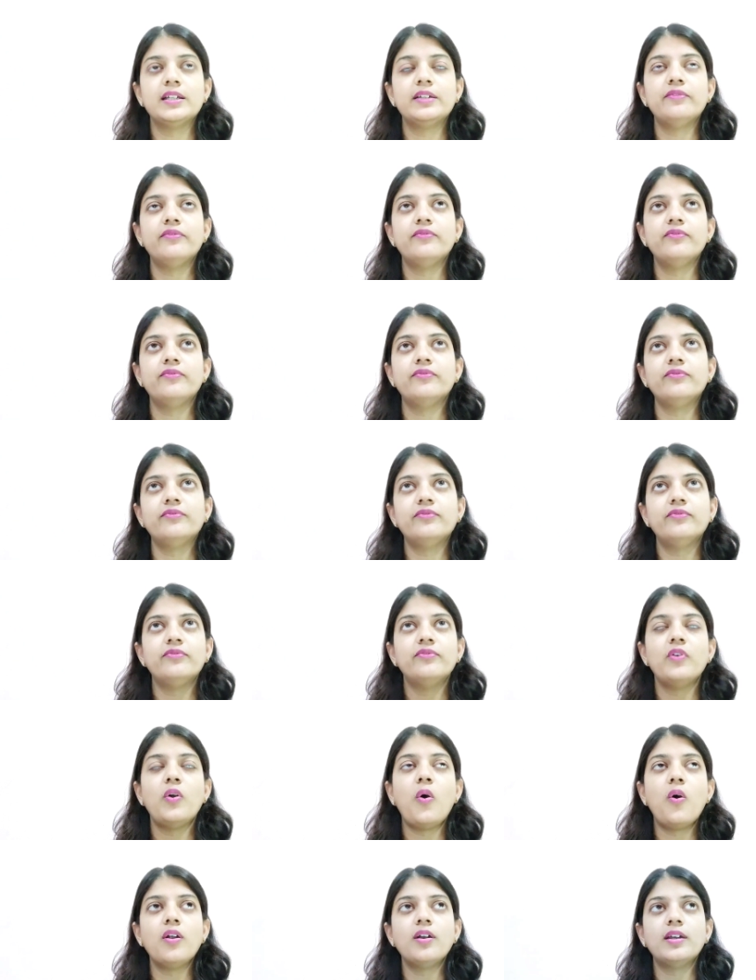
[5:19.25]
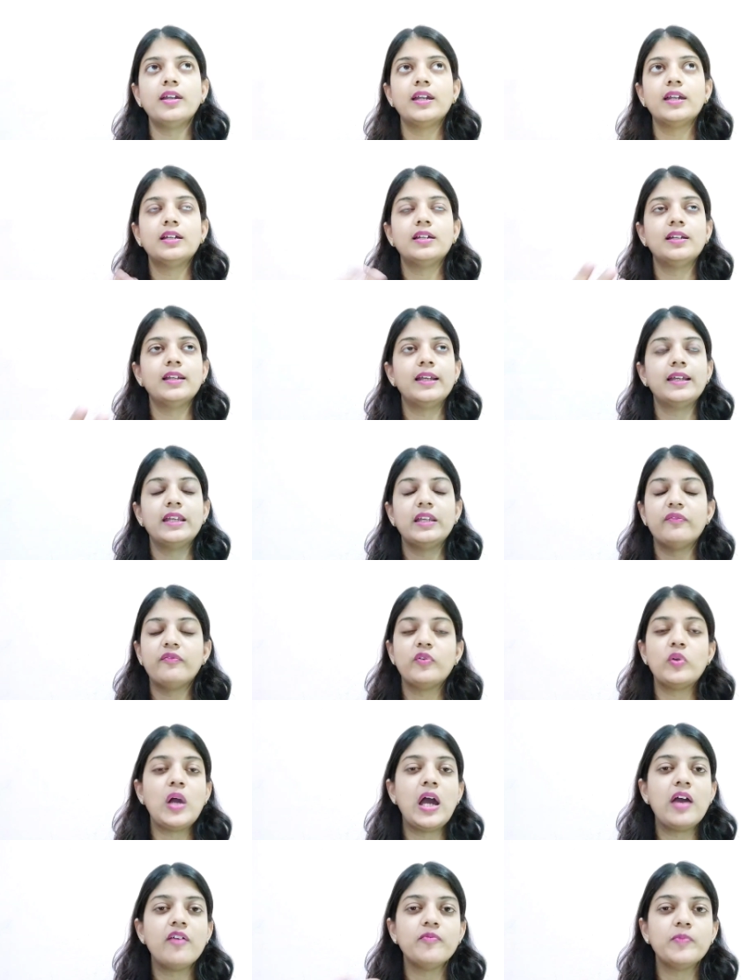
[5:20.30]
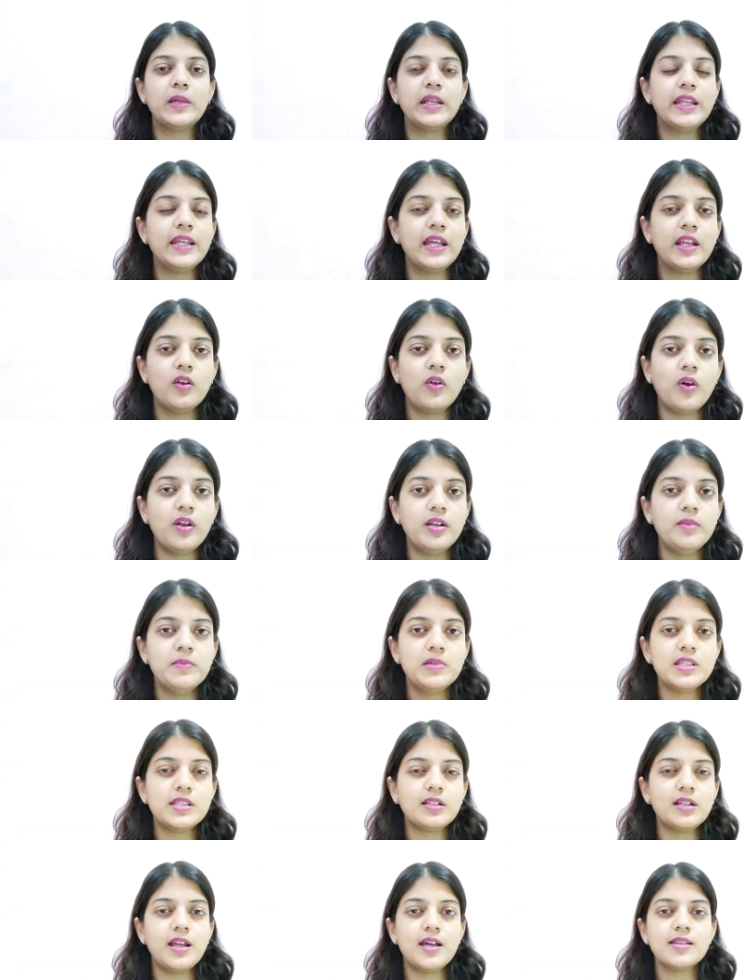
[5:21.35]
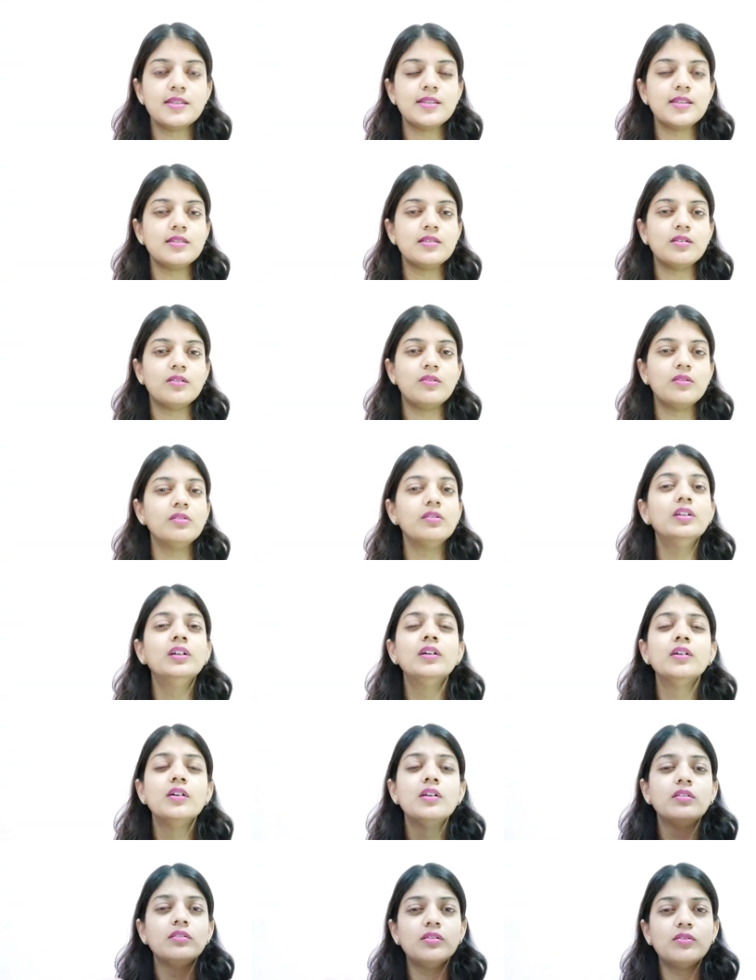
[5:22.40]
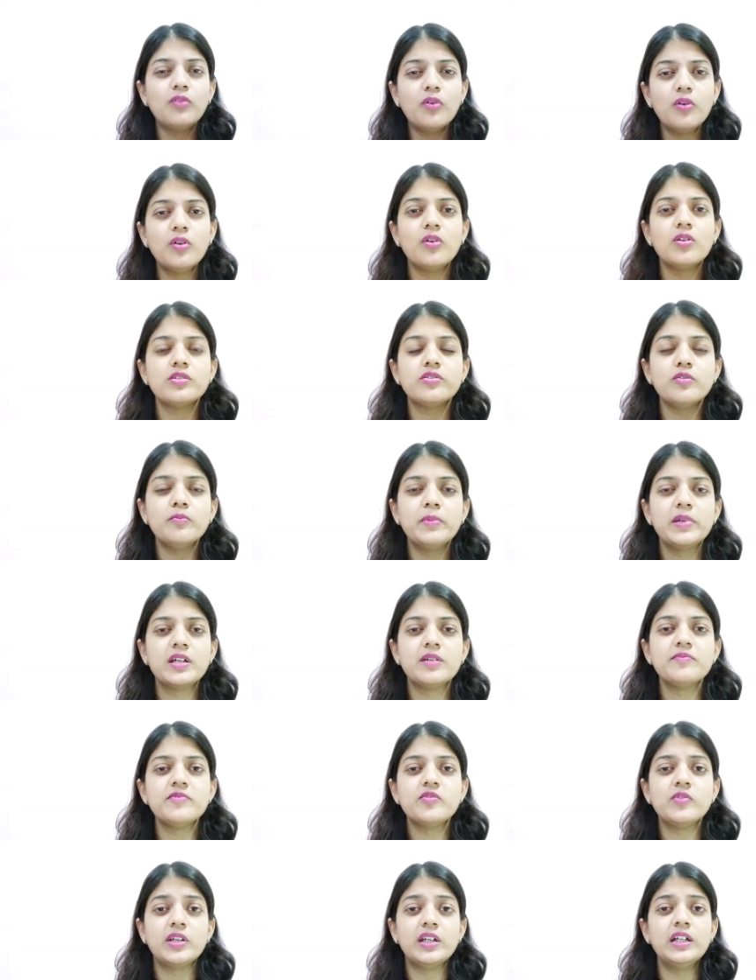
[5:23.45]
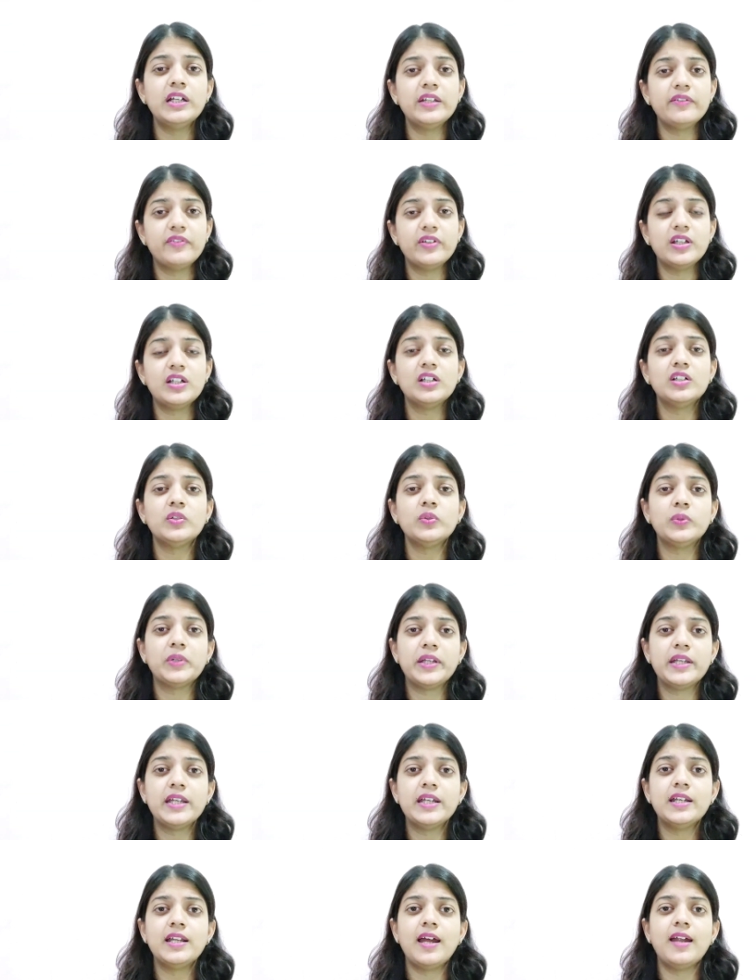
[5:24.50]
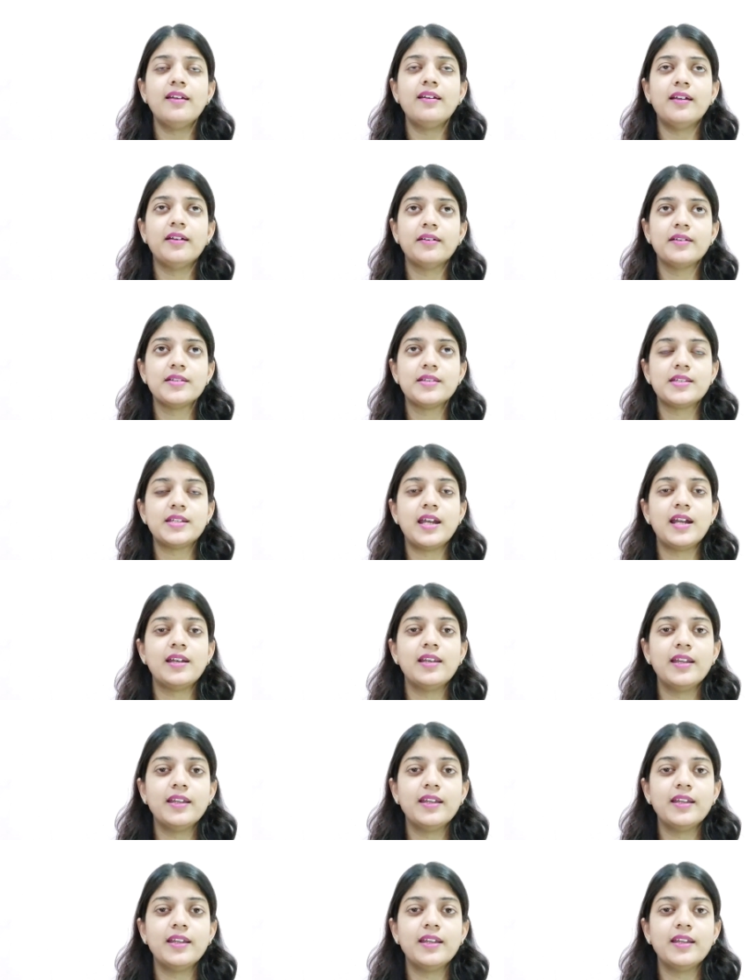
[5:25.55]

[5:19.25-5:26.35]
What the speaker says: If not, it like if you have many anonymous classes and all, the code also becomes very difficult to read and understand.